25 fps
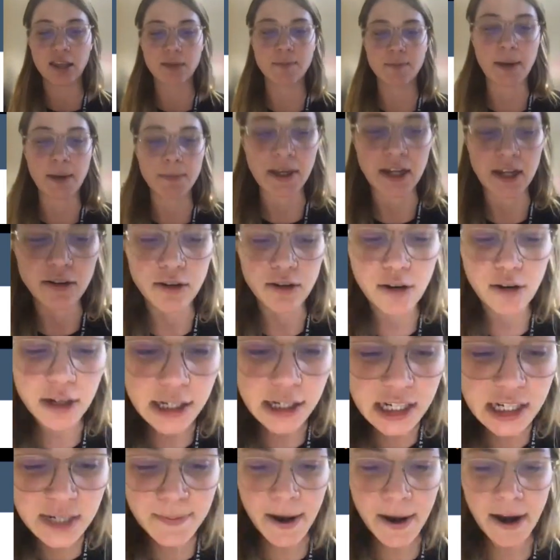There might be a
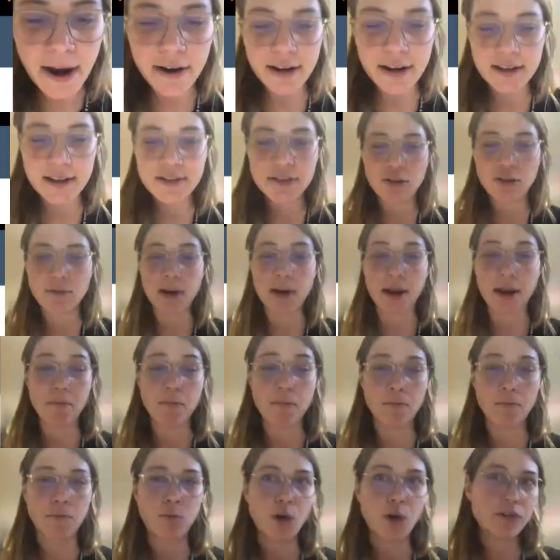knowledge barrier, so you might
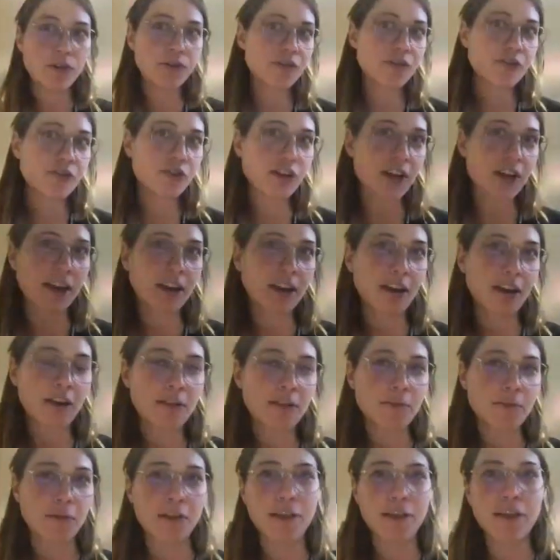want to share
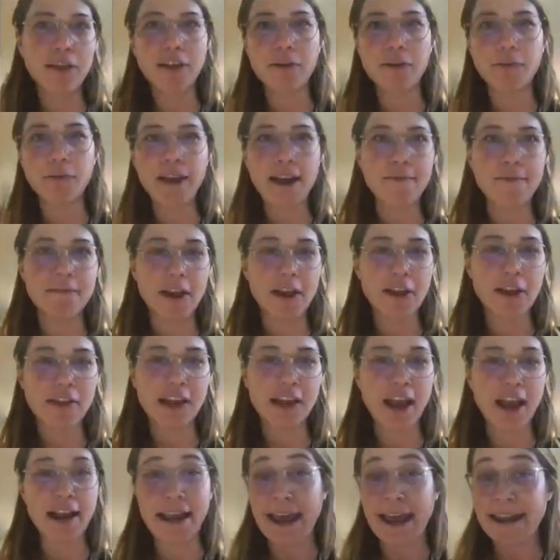code, or in theory have
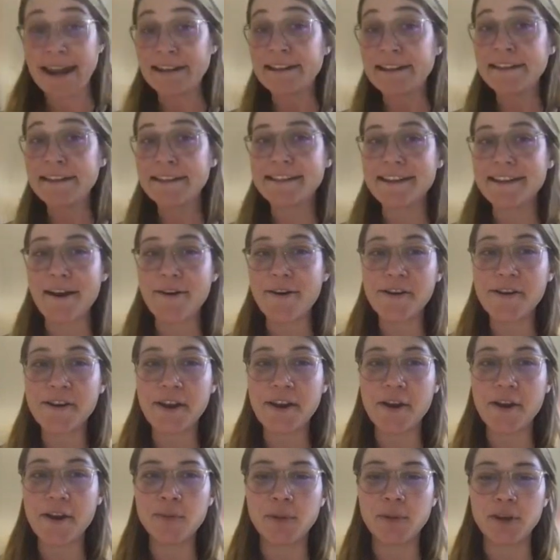nothing against sharing
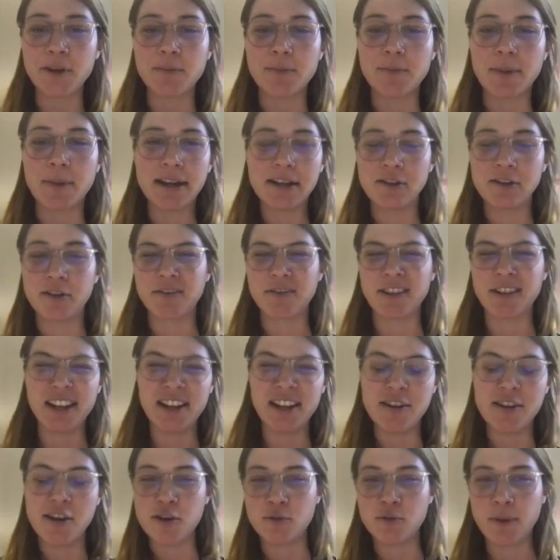code, but you might not
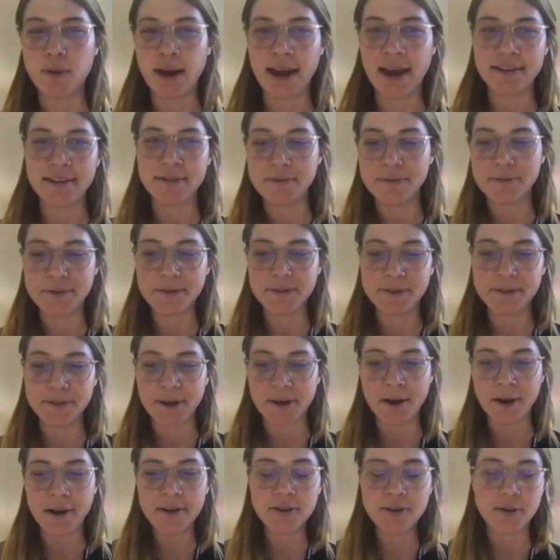really know where to
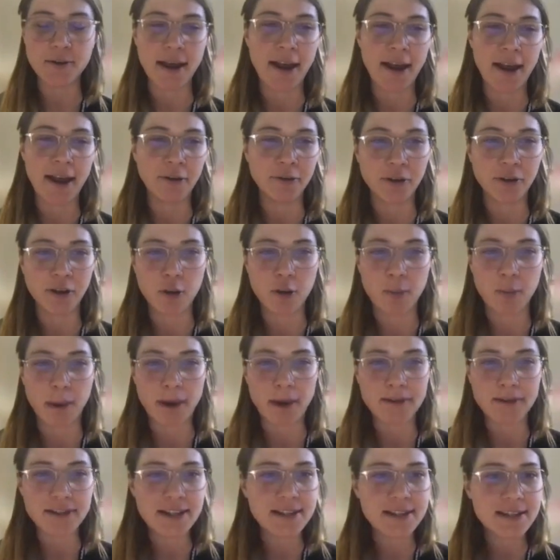start or how to go
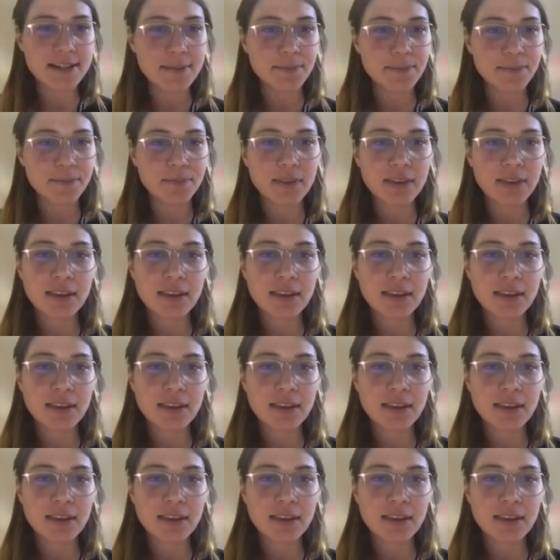about it.